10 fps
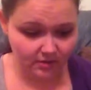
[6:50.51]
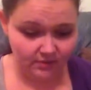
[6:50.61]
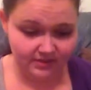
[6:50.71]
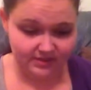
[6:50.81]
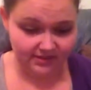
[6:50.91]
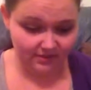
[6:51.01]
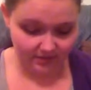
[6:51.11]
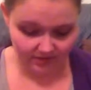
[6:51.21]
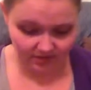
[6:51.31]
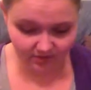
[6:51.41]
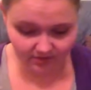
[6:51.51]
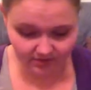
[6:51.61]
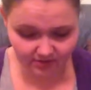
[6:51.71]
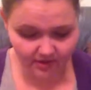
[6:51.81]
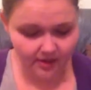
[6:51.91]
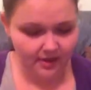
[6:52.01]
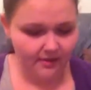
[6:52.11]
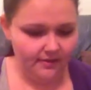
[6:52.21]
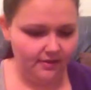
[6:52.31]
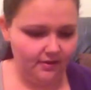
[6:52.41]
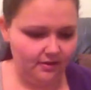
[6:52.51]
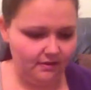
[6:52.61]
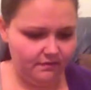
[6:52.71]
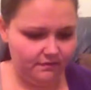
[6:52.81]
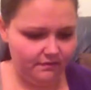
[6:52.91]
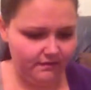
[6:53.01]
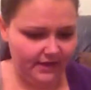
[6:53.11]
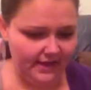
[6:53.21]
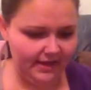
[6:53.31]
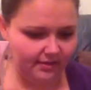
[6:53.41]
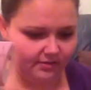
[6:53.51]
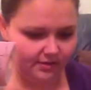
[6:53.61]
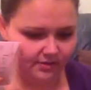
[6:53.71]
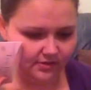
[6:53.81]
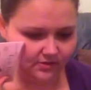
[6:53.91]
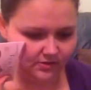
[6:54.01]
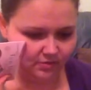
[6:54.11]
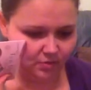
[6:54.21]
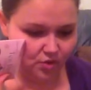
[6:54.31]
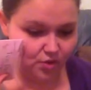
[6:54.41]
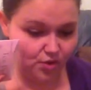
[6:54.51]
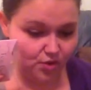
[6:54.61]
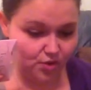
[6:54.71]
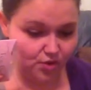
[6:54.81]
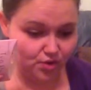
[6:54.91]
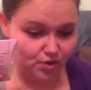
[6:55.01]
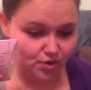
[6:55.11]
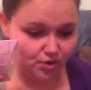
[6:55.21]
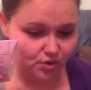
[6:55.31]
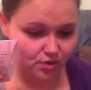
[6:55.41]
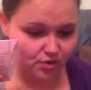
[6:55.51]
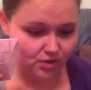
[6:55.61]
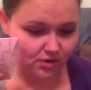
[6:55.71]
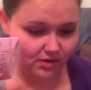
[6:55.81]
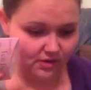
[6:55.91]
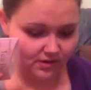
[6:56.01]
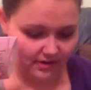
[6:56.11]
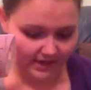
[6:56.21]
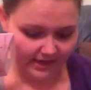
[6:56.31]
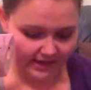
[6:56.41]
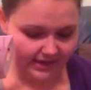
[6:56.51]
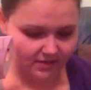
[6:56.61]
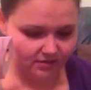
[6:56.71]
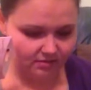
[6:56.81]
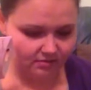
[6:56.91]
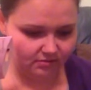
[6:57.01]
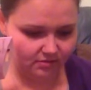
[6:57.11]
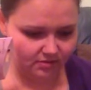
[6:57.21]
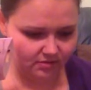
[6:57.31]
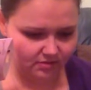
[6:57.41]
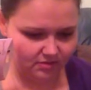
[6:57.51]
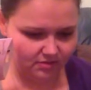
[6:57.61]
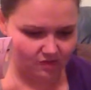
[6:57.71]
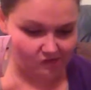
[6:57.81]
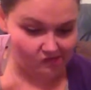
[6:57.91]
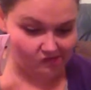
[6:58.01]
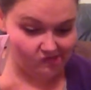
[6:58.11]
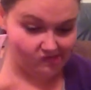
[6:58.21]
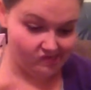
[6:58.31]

which I think is quite good. The flowers were eight, no, um,